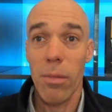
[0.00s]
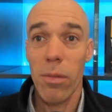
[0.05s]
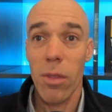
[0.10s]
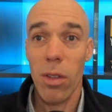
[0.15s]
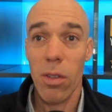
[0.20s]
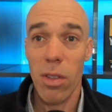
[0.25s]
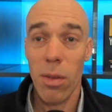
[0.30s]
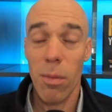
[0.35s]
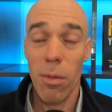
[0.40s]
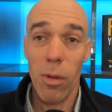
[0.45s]

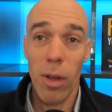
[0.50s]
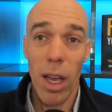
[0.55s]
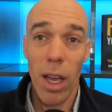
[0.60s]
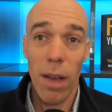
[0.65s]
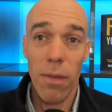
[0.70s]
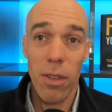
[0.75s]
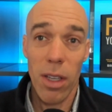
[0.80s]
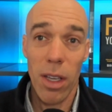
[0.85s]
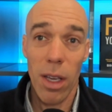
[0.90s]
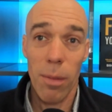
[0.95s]
somebody will
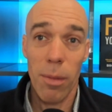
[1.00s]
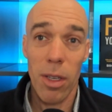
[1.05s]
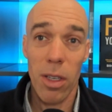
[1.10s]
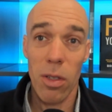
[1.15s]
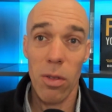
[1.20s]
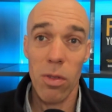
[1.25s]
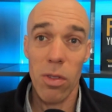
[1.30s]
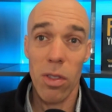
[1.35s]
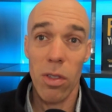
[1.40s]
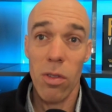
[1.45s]
have to come and
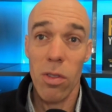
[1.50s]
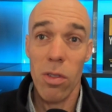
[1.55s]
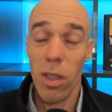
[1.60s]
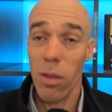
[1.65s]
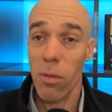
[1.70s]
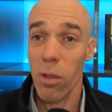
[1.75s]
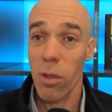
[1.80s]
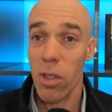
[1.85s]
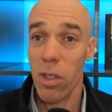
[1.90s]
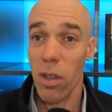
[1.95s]
using
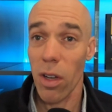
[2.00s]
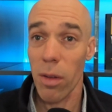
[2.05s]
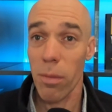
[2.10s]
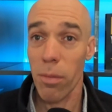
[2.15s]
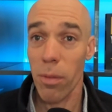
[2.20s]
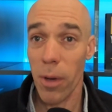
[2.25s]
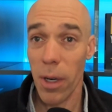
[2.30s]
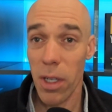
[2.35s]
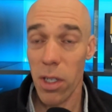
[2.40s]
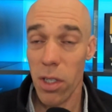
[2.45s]
what's called
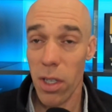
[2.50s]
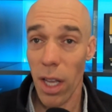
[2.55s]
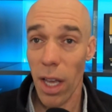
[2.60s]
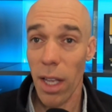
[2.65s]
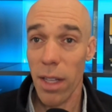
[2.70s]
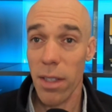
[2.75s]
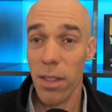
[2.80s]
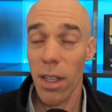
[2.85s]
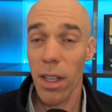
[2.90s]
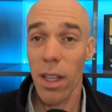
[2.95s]
bridge
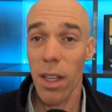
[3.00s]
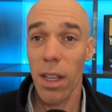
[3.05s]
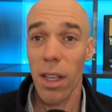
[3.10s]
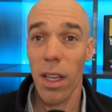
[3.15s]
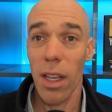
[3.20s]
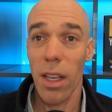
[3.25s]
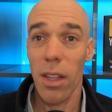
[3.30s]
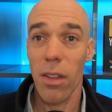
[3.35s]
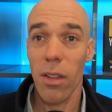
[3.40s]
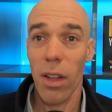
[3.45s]
debt,
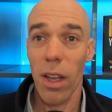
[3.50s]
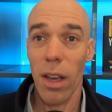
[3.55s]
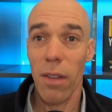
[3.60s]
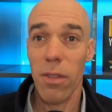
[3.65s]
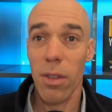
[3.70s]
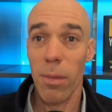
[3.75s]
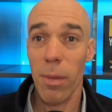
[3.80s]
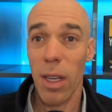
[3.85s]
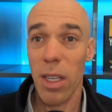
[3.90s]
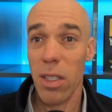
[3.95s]
and they'll have
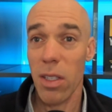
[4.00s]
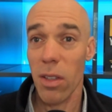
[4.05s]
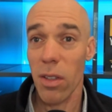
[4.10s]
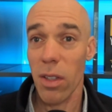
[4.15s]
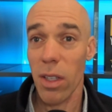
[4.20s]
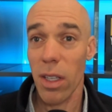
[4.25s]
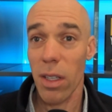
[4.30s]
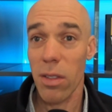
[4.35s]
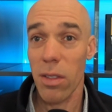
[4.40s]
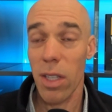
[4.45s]
to
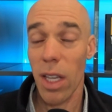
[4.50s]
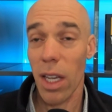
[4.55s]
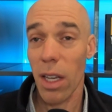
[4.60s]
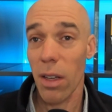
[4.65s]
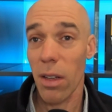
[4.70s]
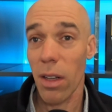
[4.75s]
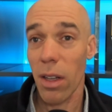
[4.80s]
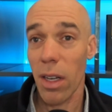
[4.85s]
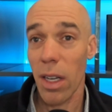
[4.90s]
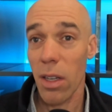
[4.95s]
basically take
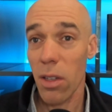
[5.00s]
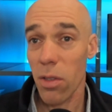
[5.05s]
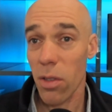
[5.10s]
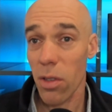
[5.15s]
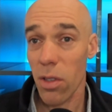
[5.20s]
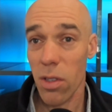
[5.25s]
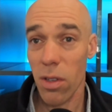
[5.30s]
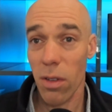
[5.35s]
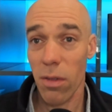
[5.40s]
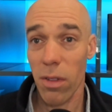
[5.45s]
an
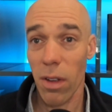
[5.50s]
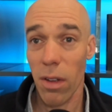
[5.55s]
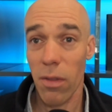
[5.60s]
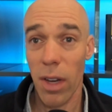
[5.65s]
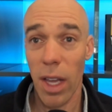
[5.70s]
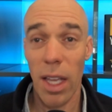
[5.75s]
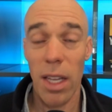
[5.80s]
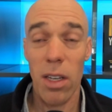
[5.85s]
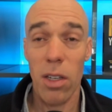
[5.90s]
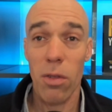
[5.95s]
interest of
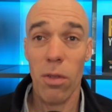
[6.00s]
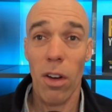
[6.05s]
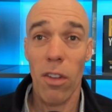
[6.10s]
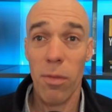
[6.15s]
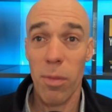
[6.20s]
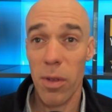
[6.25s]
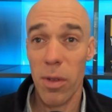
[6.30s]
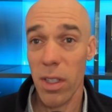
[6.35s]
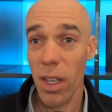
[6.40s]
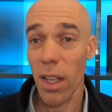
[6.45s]
9 to
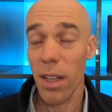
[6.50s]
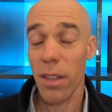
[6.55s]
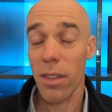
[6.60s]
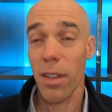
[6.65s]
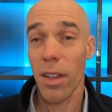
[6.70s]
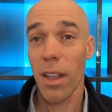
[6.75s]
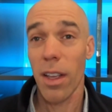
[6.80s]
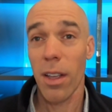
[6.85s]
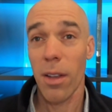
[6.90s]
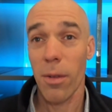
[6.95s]
12%,
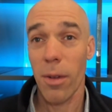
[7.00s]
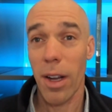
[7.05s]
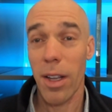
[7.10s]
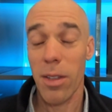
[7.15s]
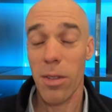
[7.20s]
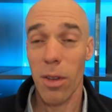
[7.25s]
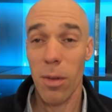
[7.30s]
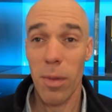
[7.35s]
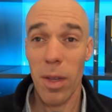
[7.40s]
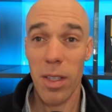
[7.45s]
right?
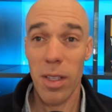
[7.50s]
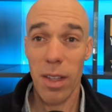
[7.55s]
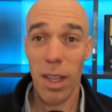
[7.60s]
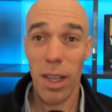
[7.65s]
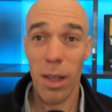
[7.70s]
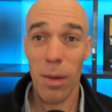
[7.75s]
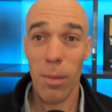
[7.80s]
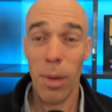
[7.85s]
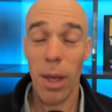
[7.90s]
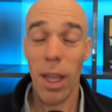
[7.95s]
So it means they
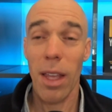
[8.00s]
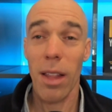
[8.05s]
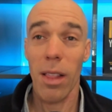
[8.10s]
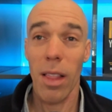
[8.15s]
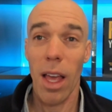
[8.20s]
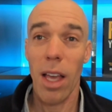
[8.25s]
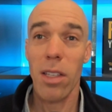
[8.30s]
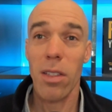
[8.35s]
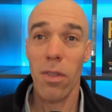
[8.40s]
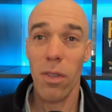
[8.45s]
can pay
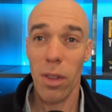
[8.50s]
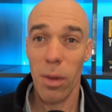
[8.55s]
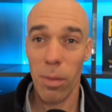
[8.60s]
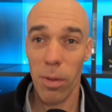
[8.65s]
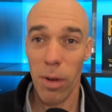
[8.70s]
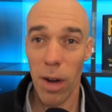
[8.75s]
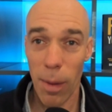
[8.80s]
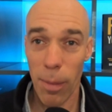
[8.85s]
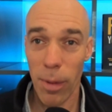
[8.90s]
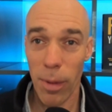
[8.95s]
less for the
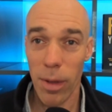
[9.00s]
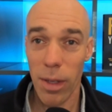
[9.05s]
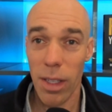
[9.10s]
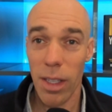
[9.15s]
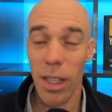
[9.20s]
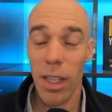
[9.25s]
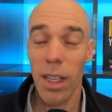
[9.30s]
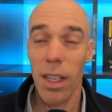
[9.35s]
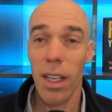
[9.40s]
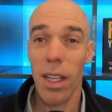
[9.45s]
property
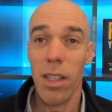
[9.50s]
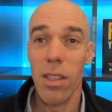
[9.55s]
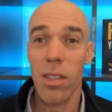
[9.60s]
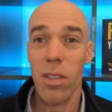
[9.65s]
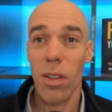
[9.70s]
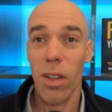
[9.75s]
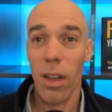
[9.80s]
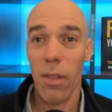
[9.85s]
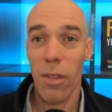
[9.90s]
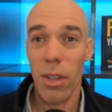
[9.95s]
and
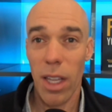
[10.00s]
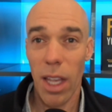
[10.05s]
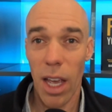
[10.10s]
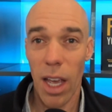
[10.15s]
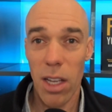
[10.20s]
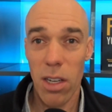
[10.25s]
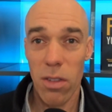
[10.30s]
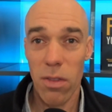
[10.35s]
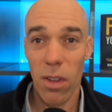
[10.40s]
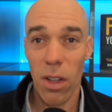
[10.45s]
still have a
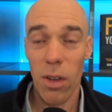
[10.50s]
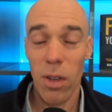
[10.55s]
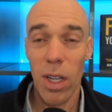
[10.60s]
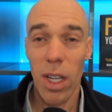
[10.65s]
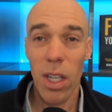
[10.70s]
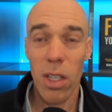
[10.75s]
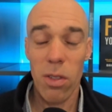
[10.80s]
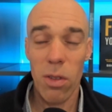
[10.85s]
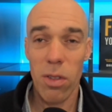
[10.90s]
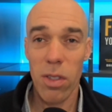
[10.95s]
cash flow.
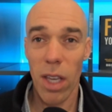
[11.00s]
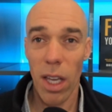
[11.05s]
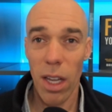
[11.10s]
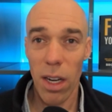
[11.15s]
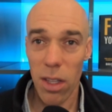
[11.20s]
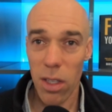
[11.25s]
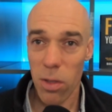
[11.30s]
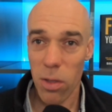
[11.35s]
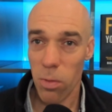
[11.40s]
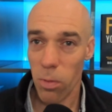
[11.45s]
So it's kind
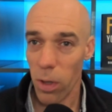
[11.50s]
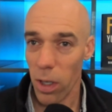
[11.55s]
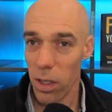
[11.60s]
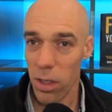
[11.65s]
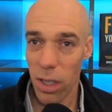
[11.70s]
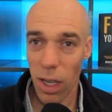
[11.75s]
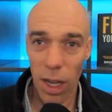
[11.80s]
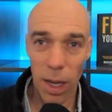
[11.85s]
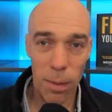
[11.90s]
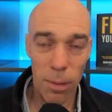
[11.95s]
of this weird
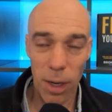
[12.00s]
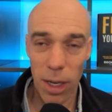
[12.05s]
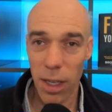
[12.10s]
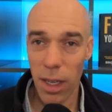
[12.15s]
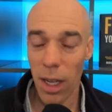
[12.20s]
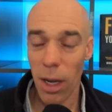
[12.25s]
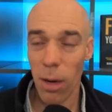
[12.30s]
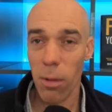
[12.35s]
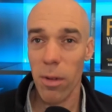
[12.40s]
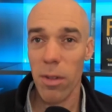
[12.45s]
time right
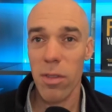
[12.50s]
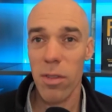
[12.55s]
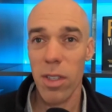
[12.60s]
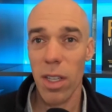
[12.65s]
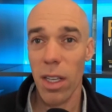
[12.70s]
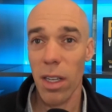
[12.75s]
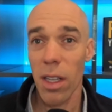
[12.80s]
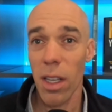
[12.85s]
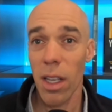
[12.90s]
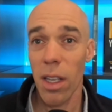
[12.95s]
now where we've
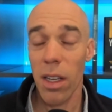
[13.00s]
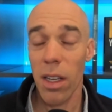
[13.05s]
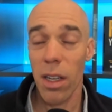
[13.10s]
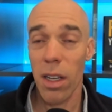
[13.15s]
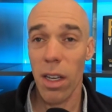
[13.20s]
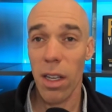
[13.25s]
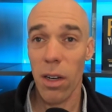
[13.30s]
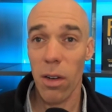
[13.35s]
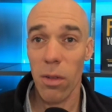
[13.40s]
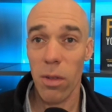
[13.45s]
seen,
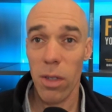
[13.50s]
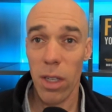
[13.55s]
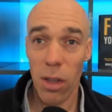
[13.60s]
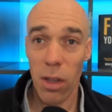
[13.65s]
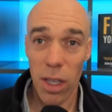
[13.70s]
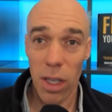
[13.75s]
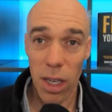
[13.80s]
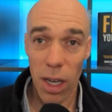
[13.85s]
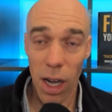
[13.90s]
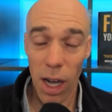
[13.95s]
not
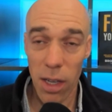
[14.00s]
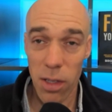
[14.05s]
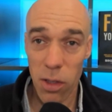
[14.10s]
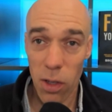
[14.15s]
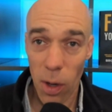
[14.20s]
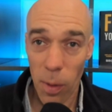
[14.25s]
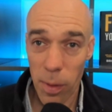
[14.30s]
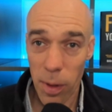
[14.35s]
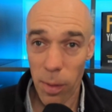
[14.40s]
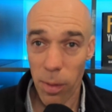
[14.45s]
only costs
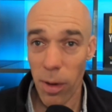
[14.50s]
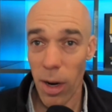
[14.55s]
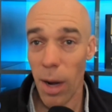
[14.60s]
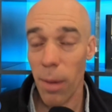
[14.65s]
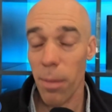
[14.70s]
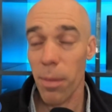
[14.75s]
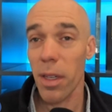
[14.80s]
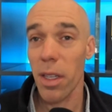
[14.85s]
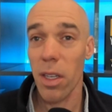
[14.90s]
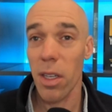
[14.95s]
go up in the
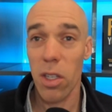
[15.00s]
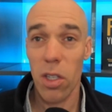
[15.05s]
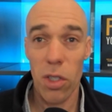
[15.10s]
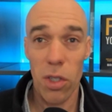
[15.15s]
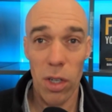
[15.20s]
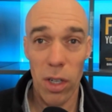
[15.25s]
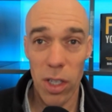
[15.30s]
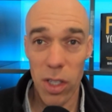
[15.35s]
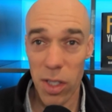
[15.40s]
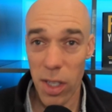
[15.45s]
property,
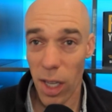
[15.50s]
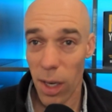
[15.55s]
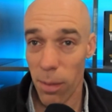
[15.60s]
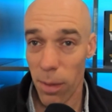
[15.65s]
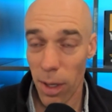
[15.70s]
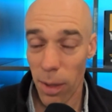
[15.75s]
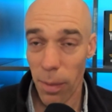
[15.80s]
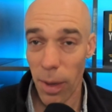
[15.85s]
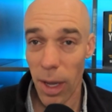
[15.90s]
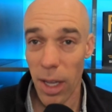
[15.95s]
insurance kind of
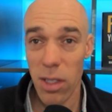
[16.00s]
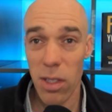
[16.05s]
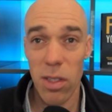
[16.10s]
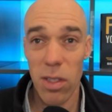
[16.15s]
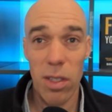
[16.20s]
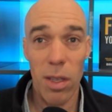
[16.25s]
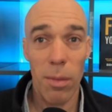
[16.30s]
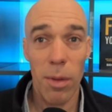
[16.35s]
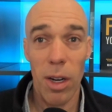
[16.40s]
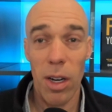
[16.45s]
be a mess in
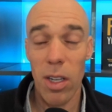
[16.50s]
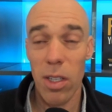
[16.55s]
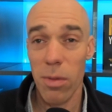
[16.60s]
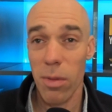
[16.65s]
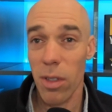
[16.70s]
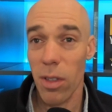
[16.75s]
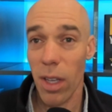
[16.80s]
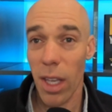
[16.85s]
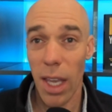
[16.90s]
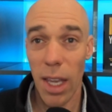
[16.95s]
some areas where
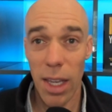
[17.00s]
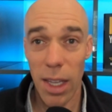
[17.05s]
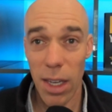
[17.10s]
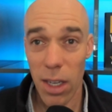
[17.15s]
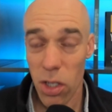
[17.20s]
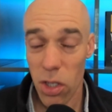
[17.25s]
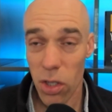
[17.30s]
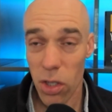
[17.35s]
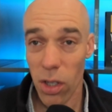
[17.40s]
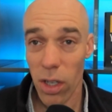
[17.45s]
you can't get
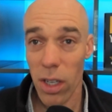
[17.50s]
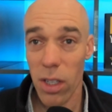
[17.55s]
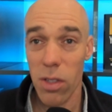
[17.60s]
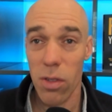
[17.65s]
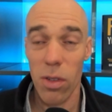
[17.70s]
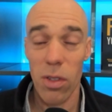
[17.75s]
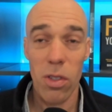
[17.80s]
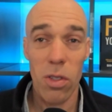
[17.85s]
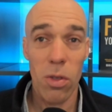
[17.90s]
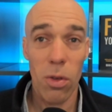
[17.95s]
insurance
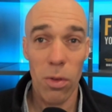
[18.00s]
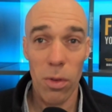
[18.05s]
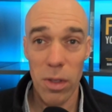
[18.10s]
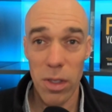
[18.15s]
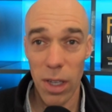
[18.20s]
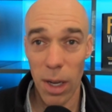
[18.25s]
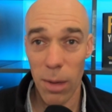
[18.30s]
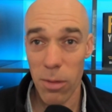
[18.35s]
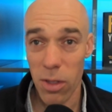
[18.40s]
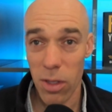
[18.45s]
or it's 2-3
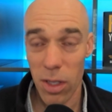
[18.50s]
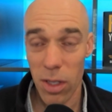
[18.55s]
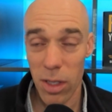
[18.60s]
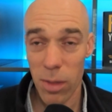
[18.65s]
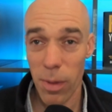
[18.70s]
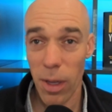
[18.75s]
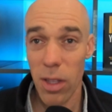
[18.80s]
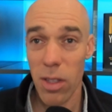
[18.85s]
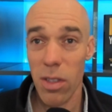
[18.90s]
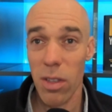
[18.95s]
times as
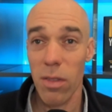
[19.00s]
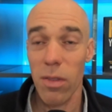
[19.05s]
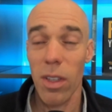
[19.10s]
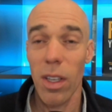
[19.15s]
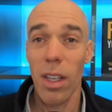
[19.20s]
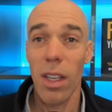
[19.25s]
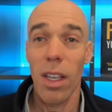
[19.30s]
expensive.